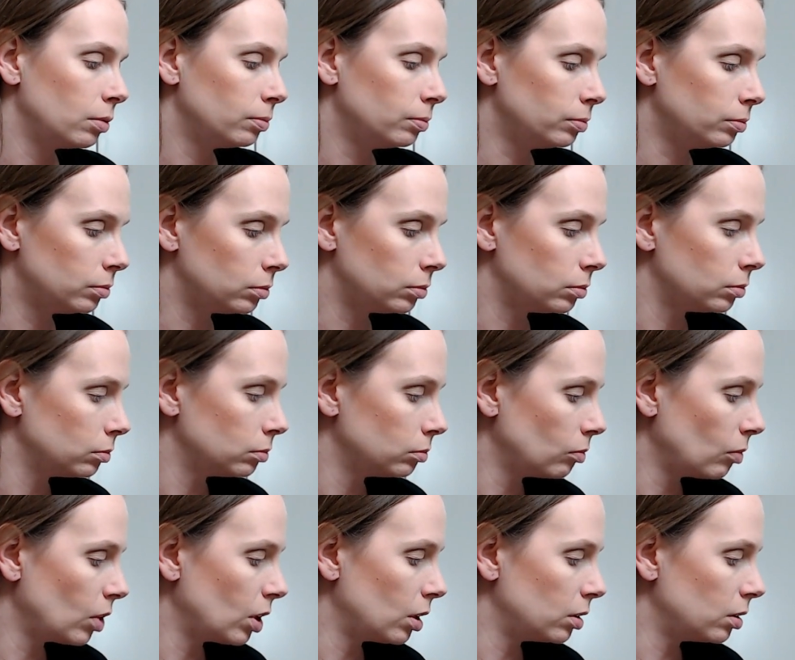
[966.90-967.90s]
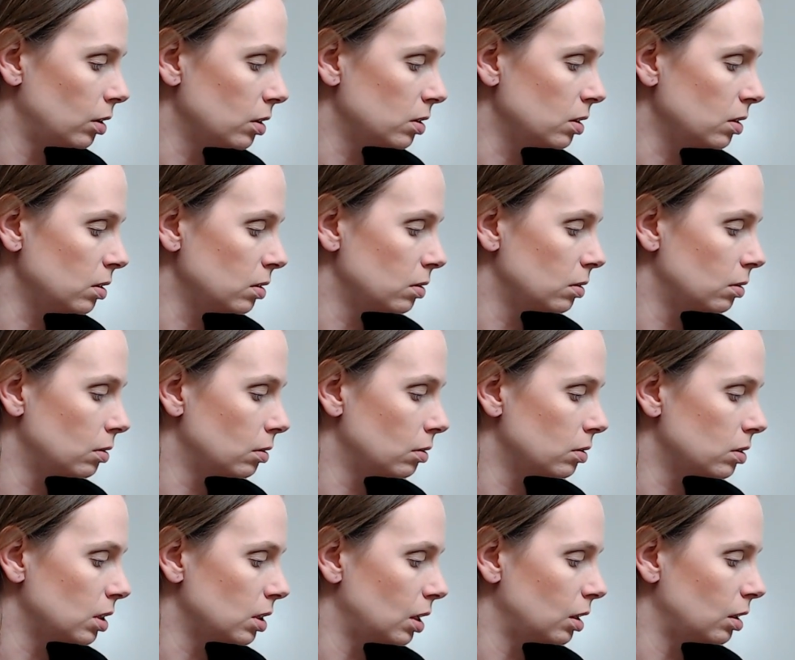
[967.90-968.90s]
It doesn't
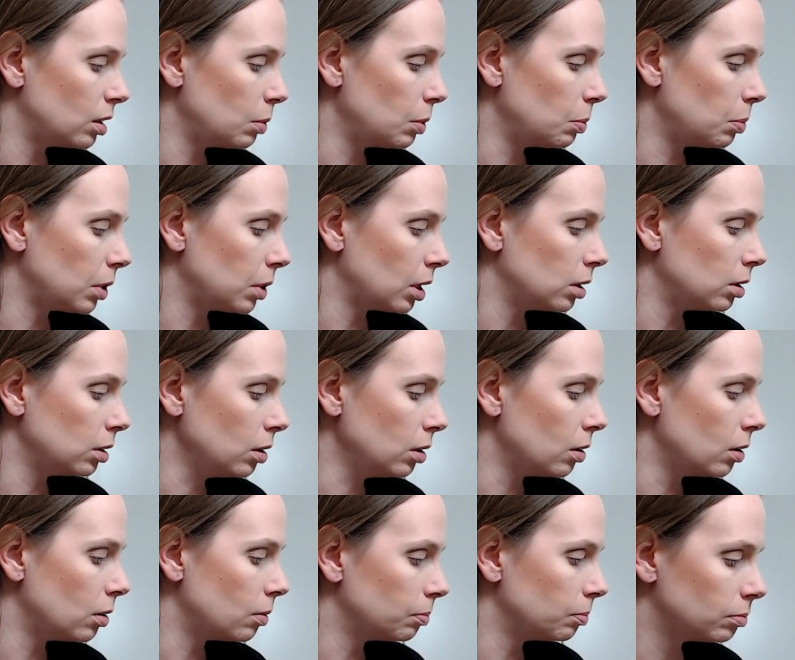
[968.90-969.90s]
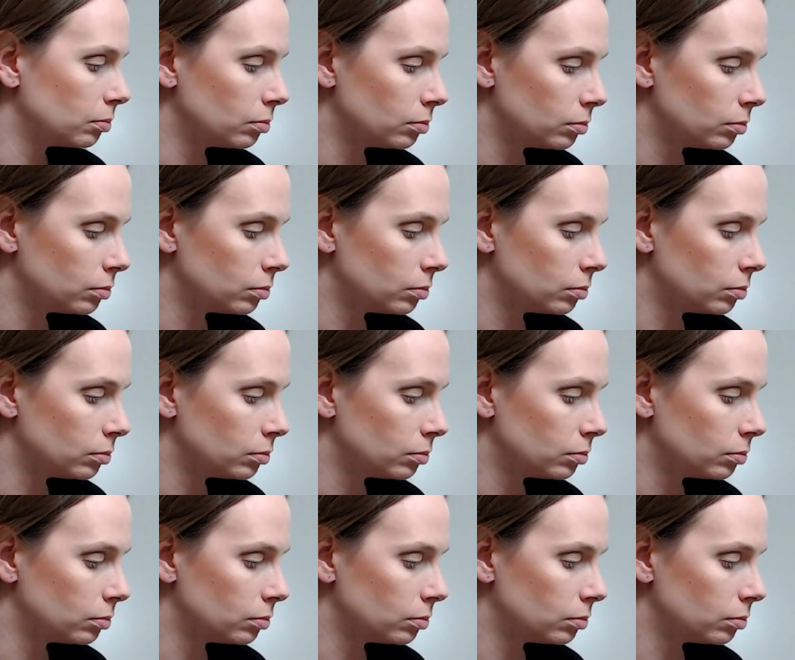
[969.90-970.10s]
seem to be picking it up.